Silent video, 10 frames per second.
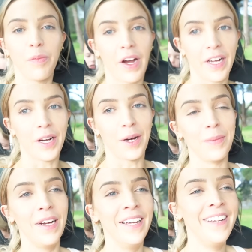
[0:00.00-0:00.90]
My
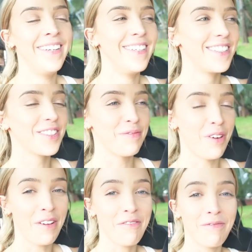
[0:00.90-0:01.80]

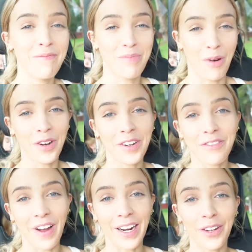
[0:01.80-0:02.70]
my
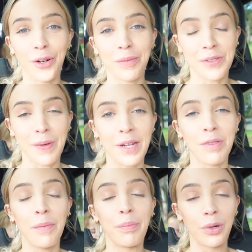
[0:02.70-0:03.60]
broken vacuum has been
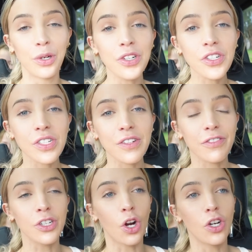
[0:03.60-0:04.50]
in the boot
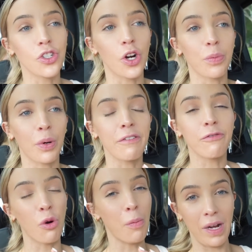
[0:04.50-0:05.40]
for, no joke, probably
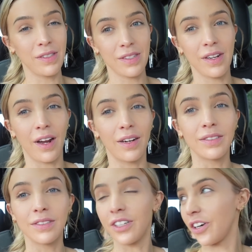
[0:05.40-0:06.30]
4 months now,
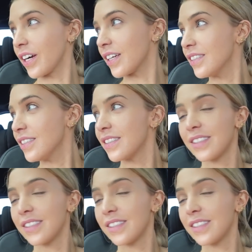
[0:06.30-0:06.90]
I reckon.